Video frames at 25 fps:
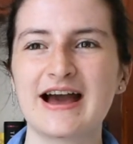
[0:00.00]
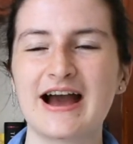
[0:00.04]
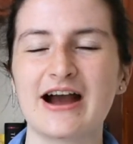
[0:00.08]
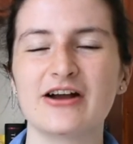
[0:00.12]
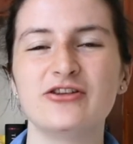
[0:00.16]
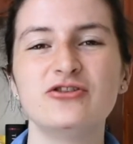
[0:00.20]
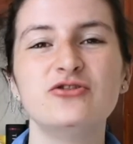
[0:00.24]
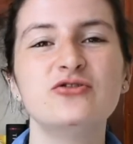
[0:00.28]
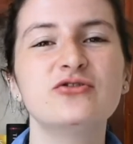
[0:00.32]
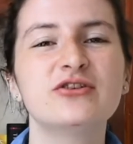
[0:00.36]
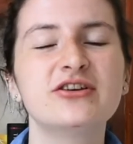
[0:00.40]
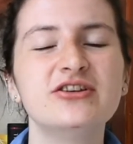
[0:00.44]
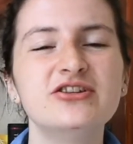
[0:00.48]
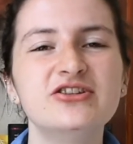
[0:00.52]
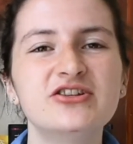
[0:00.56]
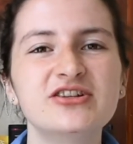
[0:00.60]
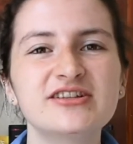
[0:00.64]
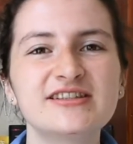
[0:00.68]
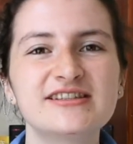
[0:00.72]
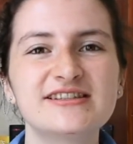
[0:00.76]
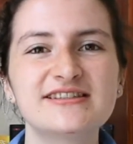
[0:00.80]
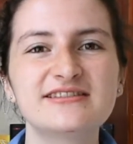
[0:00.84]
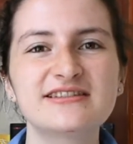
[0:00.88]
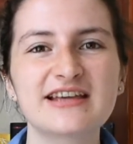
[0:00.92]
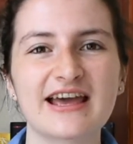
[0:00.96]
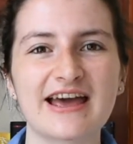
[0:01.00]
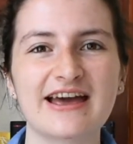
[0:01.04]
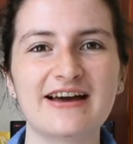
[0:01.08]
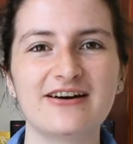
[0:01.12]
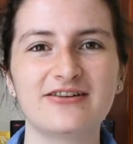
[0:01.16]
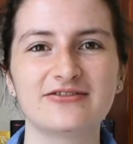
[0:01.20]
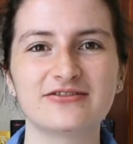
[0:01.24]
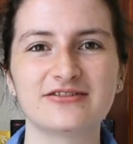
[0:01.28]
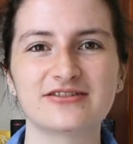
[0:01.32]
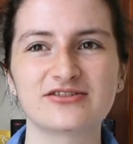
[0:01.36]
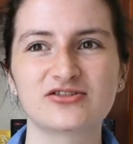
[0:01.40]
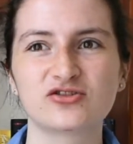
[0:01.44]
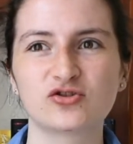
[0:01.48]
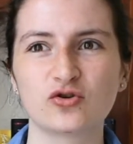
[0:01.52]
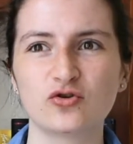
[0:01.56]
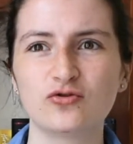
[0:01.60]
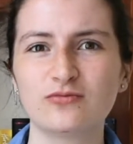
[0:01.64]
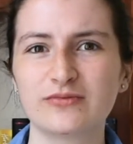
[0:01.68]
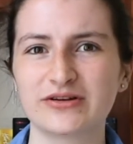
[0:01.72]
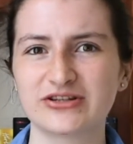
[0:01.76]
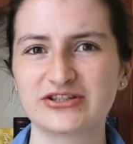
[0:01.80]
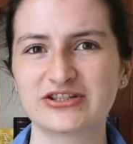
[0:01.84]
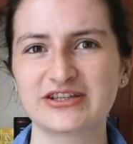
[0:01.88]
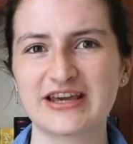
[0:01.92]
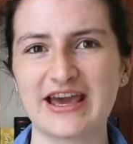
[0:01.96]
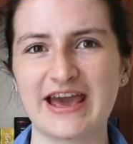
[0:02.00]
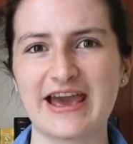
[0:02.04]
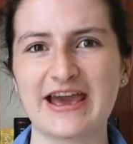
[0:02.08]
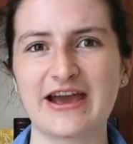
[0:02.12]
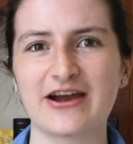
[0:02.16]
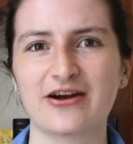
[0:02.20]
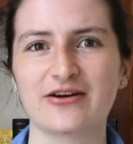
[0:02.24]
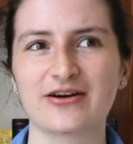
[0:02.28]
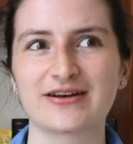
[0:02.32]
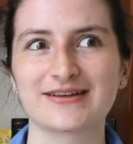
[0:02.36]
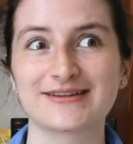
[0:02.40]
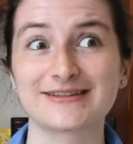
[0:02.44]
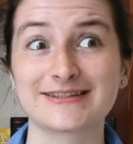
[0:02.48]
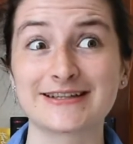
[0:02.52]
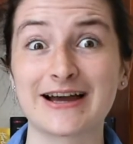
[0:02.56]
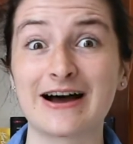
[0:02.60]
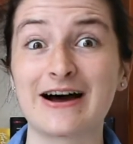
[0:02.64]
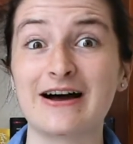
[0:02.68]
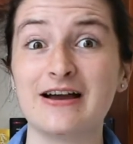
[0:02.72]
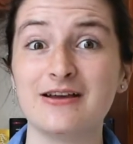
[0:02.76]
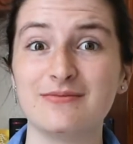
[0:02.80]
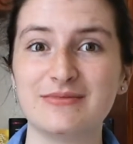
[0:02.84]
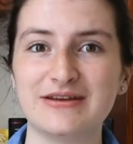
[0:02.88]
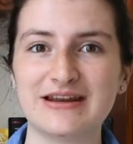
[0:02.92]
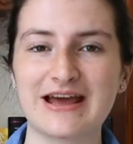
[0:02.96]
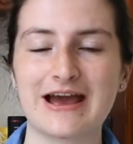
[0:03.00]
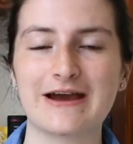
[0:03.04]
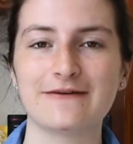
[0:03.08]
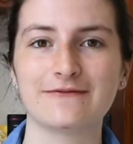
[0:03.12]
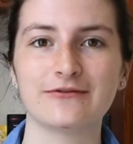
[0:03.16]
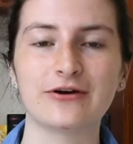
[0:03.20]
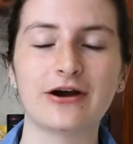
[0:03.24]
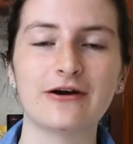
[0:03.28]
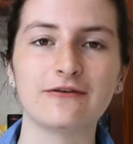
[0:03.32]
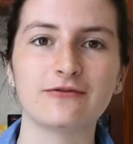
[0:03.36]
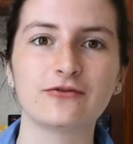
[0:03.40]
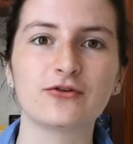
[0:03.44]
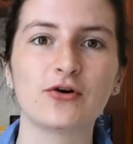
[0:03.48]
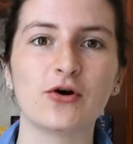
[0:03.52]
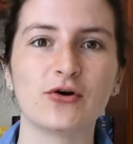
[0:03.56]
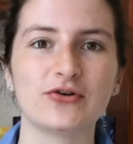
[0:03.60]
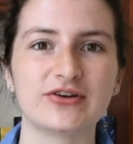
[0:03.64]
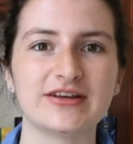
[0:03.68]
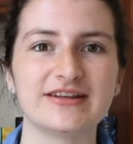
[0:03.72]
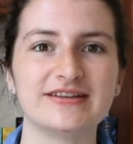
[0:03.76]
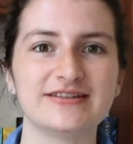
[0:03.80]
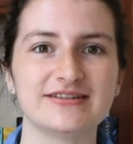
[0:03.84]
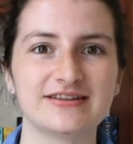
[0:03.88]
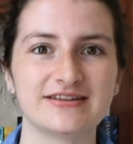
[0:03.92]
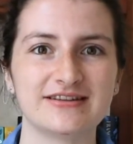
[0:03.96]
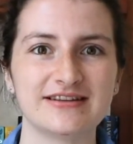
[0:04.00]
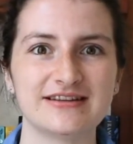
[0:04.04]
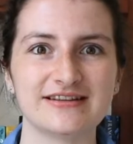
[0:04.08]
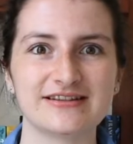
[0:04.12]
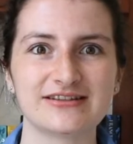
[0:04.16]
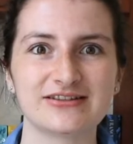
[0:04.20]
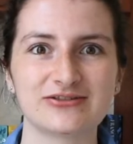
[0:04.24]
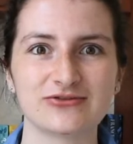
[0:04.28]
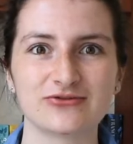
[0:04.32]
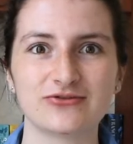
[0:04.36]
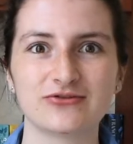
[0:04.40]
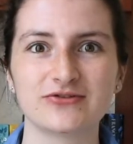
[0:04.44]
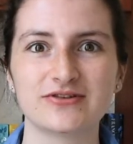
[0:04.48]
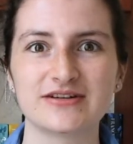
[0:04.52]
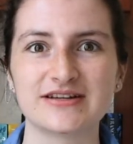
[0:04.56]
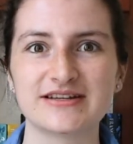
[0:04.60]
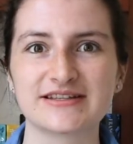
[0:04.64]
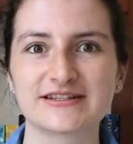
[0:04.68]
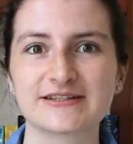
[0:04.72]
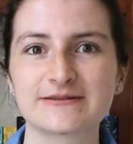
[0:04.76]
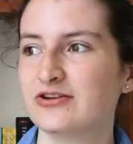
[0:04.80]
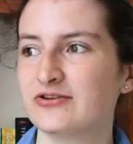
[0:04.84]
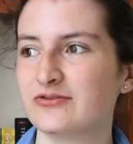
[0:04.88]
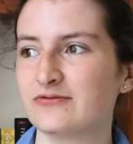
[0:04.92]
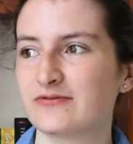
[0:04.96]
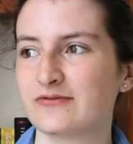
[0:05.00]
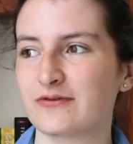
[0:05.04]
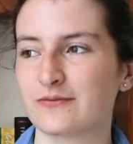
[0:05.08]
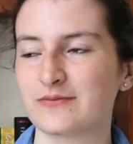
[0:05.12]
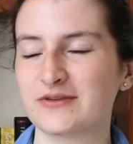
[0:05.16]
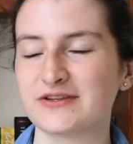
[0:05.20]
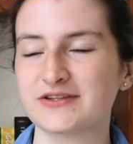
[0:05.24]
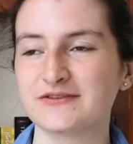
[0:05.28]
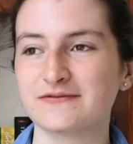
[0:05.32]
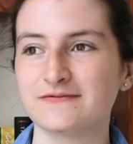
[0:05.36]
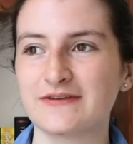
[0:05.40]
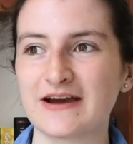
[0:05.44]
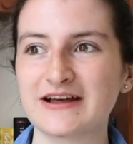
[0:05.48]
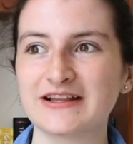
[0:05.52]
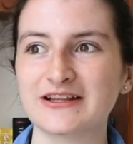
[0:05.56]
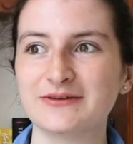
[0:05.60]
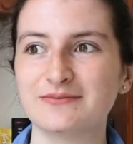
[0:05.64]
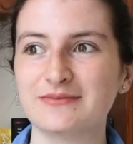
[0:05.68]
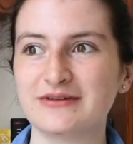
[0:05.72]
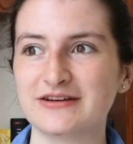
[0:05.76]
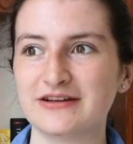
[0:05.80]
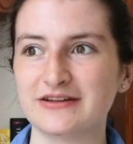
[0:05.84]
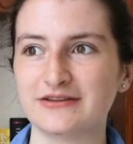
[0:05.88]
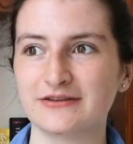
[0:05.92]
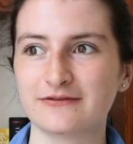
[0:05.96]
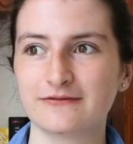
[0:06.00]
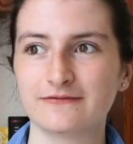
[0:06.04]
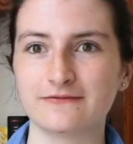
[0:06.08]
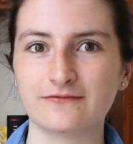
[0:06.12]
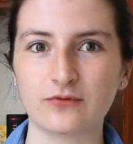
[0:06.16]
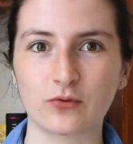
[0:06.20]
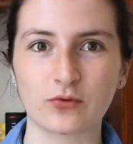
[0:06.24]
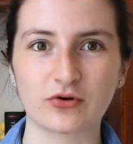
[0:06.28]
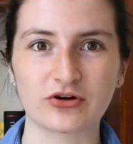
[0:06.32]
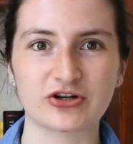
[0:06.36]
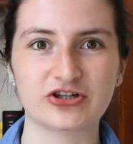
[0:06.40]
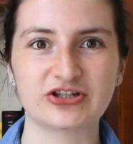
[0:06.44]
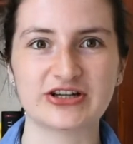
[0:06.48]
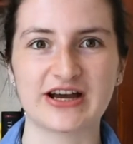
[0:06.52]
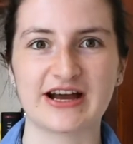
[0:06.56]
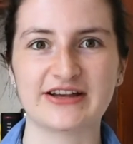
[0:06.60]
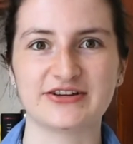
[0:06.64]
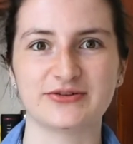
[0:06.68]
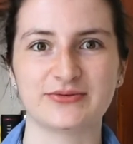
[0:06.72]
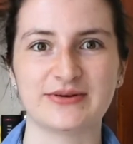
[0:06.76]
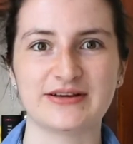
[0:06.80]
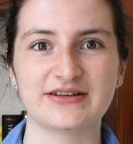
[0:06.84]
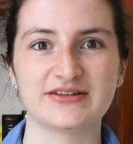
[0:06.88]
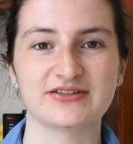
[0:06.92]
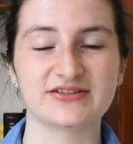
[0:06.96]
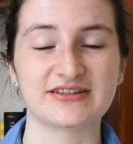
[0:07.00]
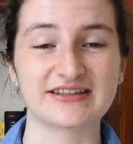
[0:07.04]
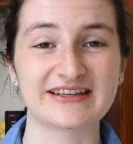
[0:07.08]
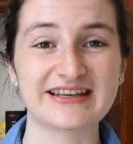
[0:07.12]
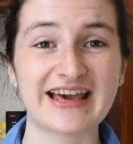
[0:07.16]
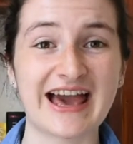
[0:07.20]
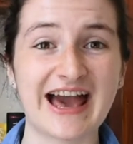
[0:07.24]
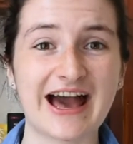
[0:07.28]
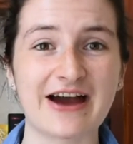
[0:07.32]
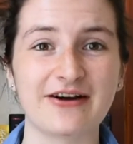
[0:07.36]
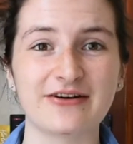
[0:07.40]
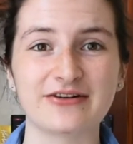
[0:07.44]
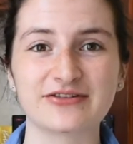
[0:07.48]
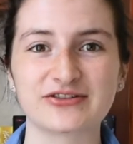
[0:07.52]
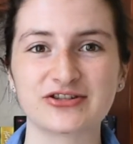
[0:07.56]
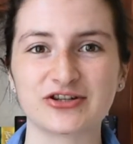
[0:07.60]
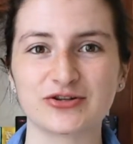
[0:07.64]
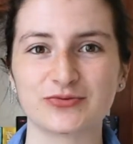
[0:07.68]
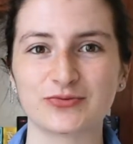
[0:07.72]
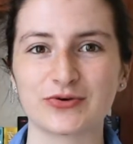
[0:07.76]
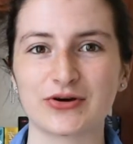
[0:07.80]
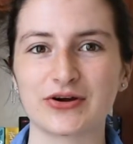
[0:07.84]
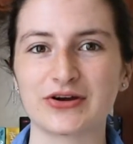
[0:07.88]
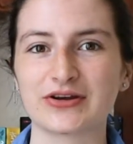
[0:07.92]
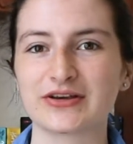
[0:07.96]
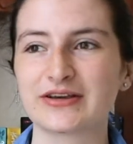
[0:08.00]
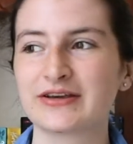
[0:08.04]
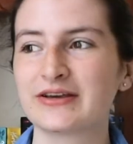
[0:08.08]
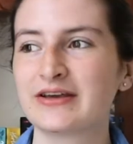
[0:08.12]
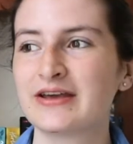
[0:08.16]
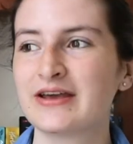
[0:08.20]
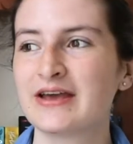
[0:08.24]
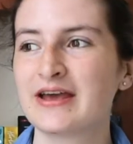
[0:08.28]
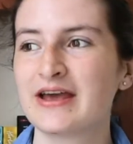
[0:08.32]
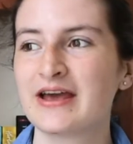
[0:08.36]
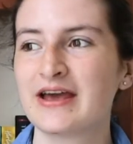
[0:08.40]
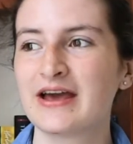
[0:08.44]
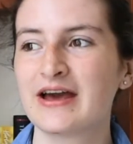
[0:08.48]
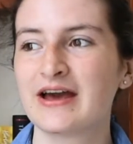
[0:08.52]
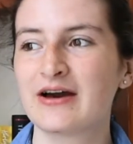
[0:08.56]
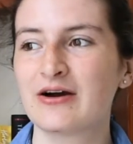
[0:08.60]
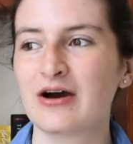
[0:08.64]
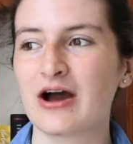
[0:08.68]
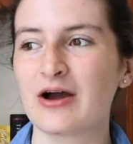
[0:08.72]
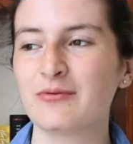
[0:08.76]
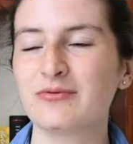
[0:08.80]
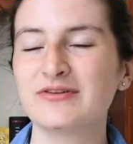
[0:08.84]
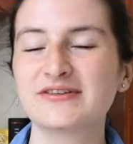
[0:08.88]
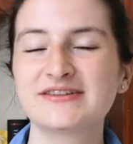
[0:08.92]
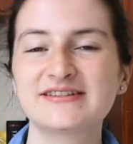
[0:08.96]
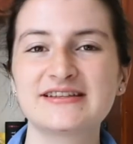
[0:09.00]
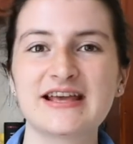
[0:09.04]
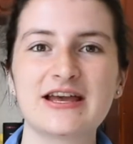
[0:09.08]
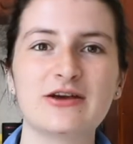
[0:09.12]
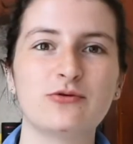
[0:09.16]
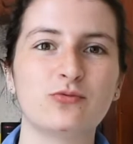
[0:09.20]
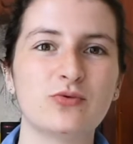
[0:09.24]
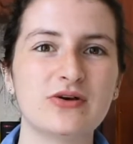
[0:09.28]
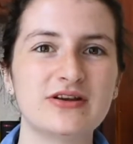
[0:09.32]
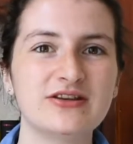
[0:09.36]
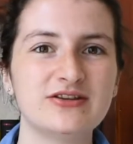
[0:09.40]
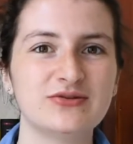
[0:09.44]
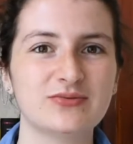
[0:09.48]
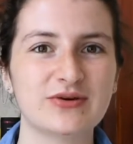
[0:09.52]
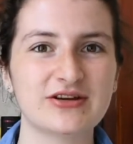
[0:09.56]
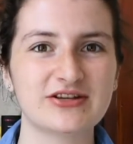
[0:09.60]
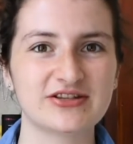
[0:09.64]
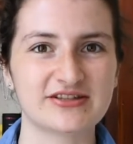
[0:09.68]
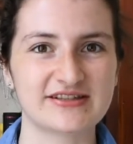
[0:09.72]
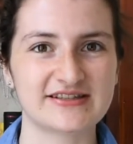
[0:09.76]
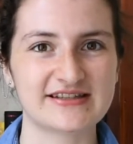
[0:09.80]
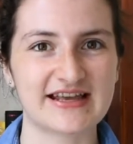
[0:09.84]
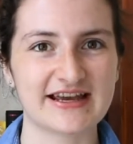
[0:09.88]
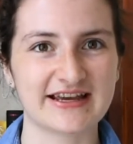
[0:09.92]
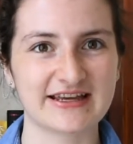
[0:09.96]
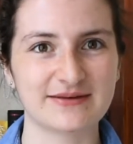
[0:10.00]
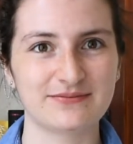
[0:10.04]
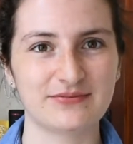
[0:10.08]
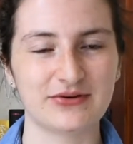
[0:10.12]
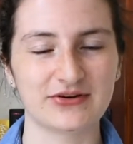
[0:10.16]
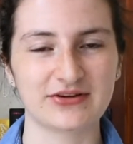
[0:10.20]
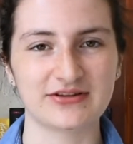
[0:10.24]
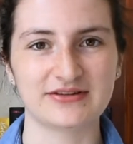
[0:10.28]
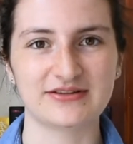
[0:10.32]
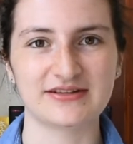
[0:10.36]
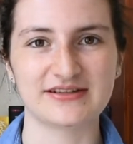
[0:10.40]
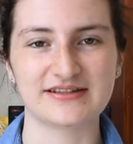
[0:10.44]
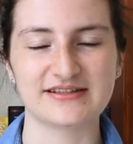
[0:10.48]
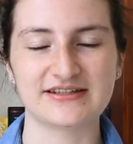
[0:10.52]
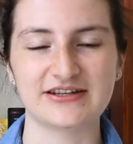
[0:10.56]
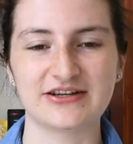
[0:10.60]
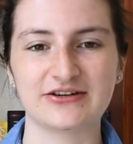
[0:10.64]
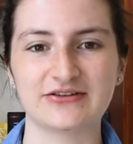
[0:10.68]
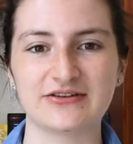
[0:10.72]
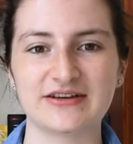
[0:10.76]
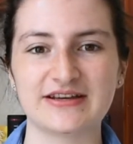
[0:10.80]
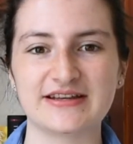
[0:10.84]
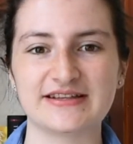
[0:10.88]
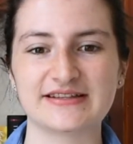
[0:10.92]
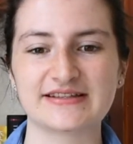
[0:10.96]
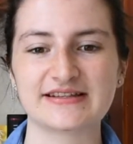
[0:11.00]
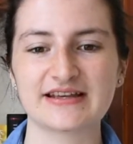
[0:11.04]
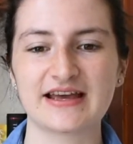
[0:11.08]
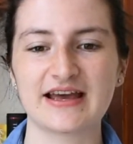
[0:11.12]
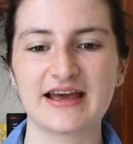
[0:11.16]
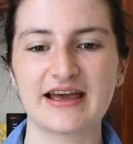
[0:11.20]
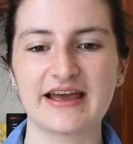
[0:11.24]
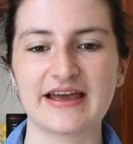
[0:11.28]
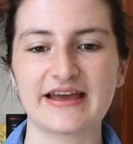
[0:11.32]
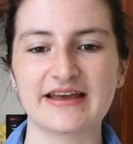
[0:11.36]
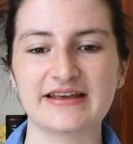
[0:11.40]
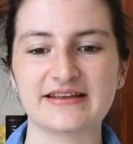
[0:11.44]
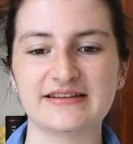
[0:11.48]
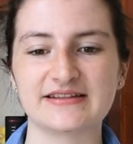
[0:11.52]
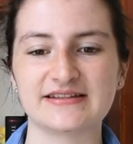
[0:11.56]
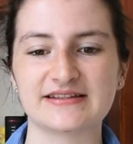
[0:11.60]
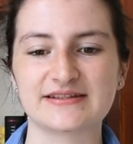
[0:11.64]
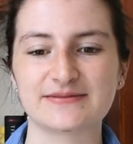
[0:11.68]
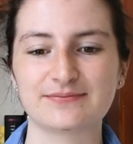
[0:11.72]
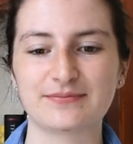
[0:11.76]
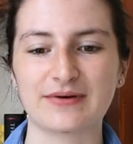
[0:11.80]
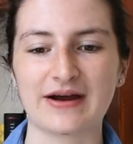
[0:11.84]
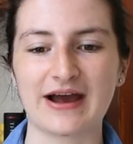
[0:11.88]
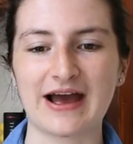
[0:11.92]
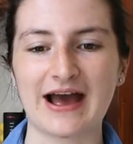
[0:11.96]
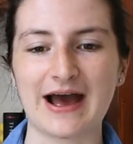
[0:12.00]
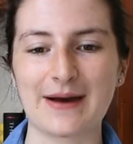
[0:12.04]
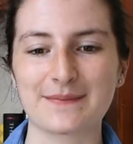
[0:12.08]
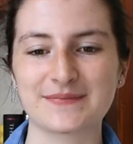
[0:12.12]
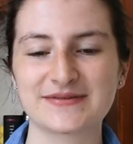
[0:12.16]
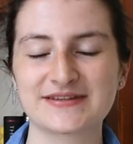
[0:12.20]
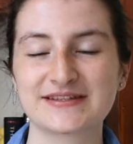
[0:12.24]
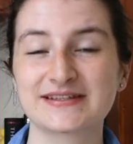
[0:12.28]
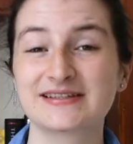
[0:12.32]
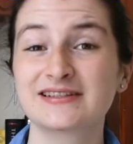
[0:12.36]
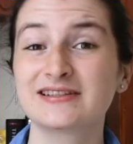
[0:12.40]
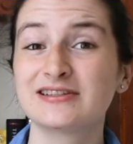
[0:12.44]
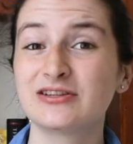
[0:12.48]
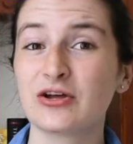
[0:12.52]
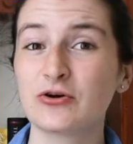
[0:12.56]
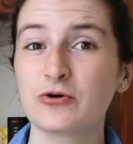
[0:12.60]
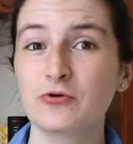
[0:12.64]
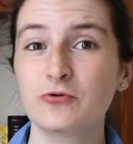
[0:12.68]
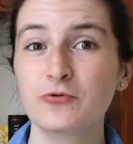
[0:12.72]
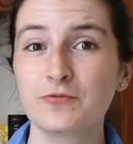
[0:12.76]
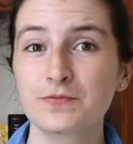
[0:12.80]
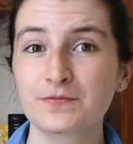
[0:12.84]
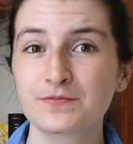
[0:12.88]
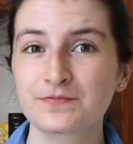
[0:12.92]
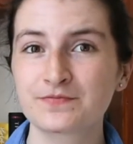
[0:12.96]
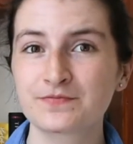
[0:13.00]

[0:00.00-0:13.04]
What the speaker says: And you can just tell that so much care and time and effort have gone into these stories. You know, from the development and the foreshadowing to the character work. I will say Windwitch, the second book in the series, is perhaps slow.